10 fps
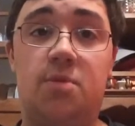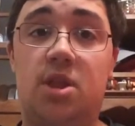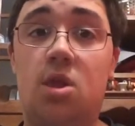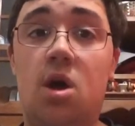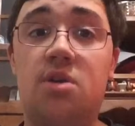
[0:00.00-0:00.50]
but
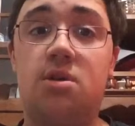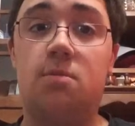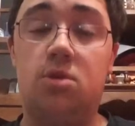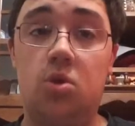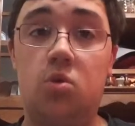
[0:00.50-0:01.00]
he lost
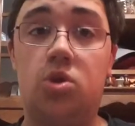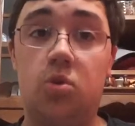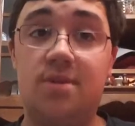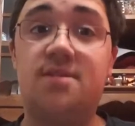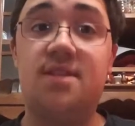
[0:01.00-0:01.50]
them due
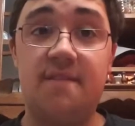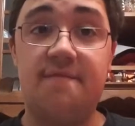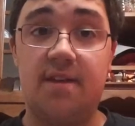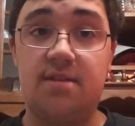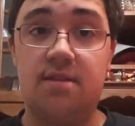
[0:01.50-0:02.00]
to his
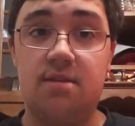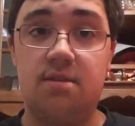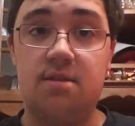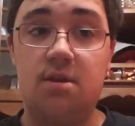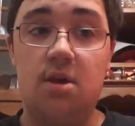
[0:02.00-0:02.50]

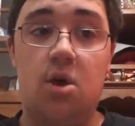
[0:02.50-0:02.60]
defenses.